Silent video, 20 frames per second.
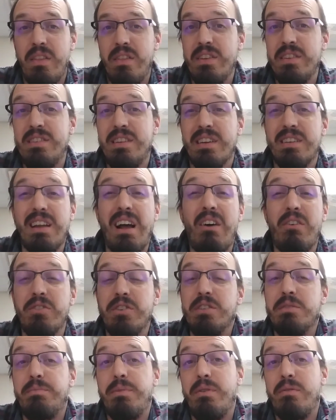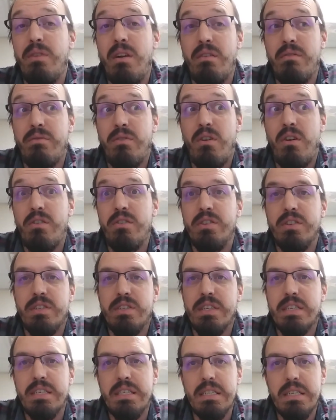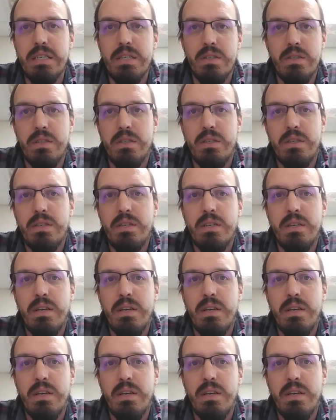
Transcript: this technology has been around for 160 years.